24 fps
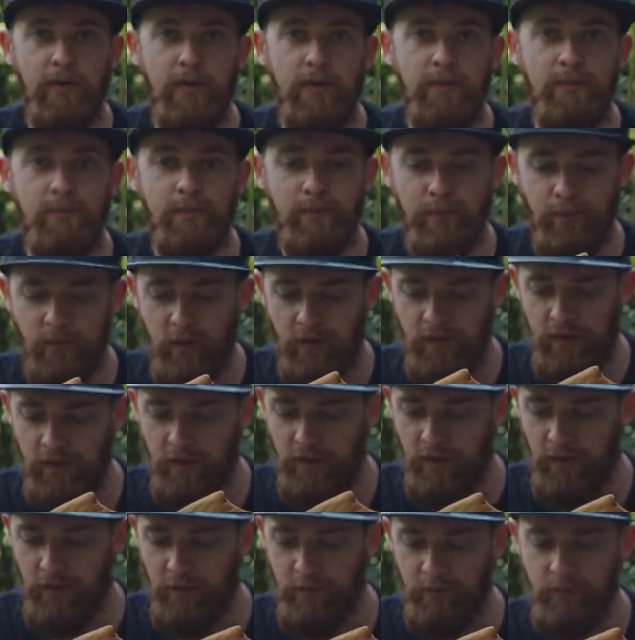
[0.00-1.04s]
me,
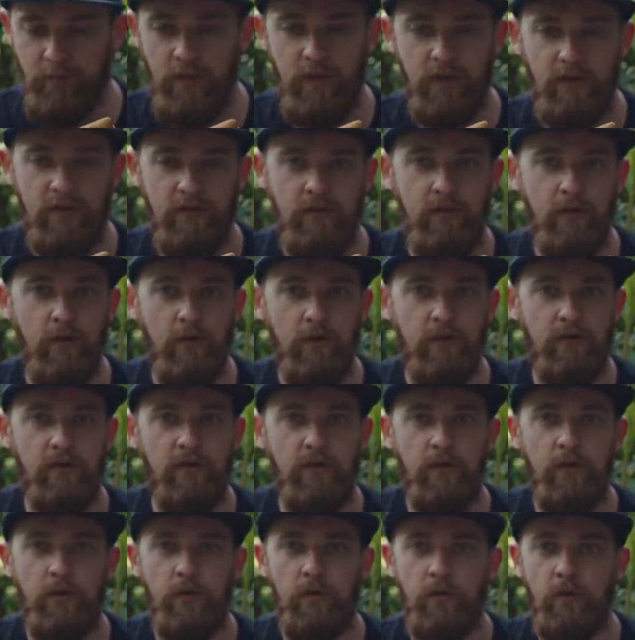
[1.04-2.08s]
it's not
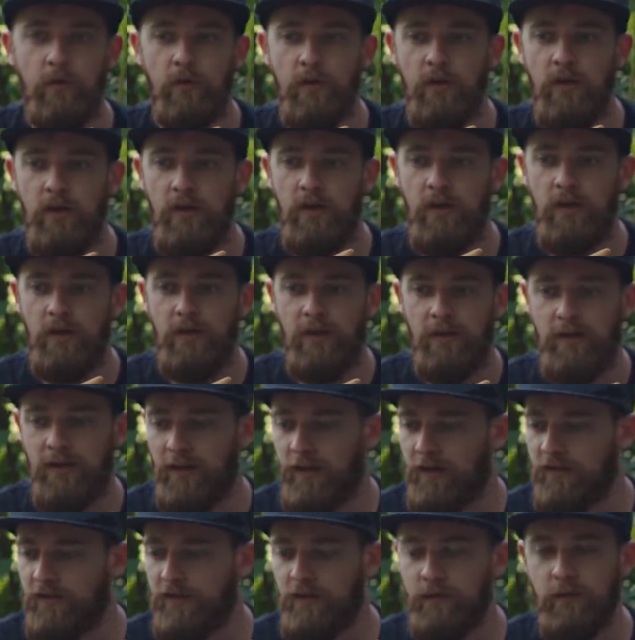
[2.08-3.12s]
too
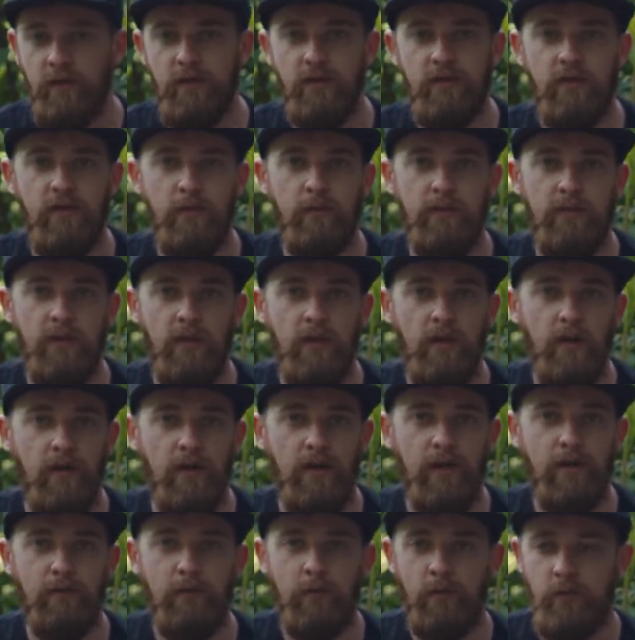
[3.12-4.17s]
different in terms of
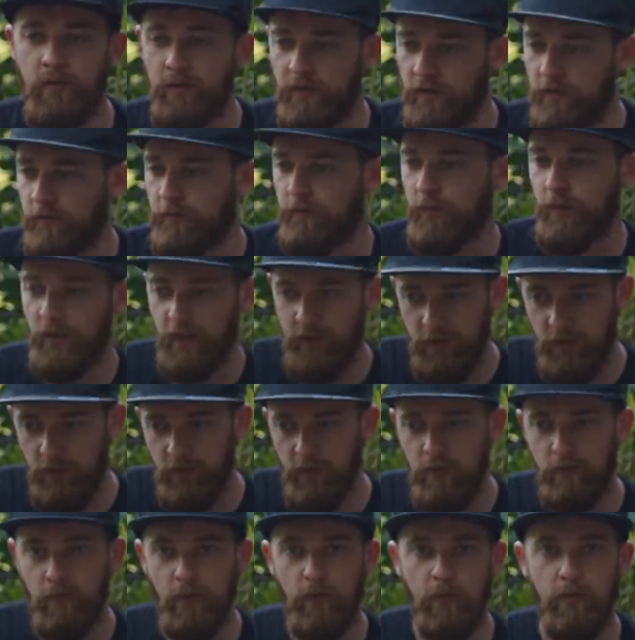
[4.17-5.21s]
light levels. It's pretty
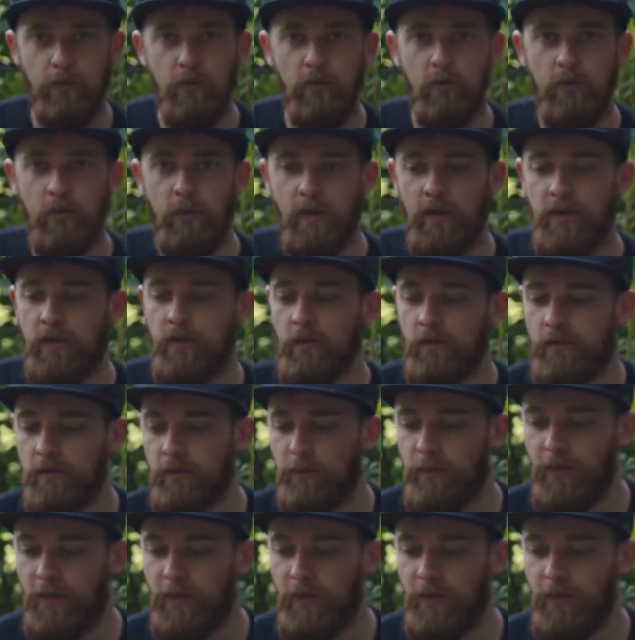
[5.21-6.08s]
uniformed all the way across the